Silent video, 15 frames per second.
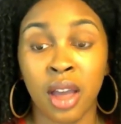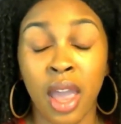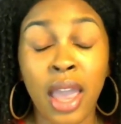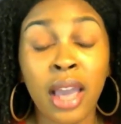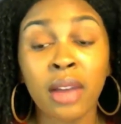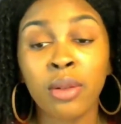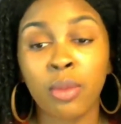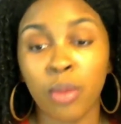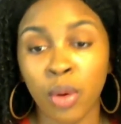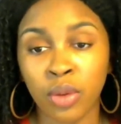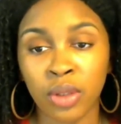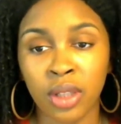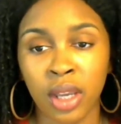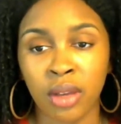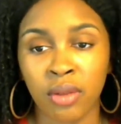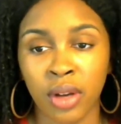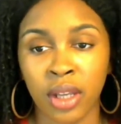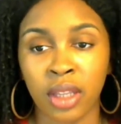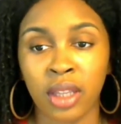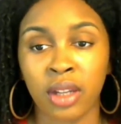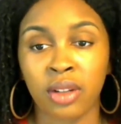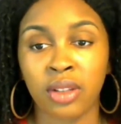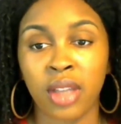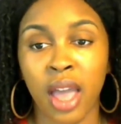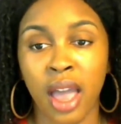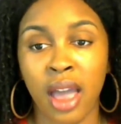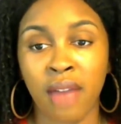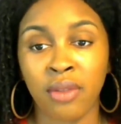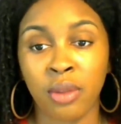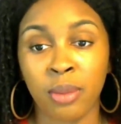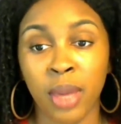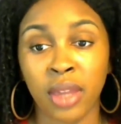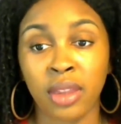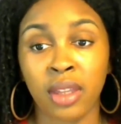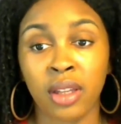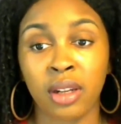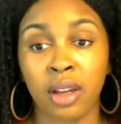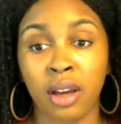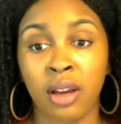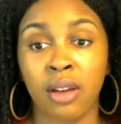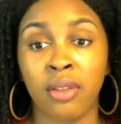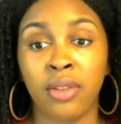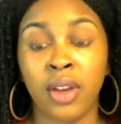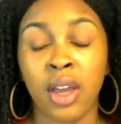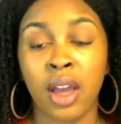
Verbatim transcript: and most state regulators have a method of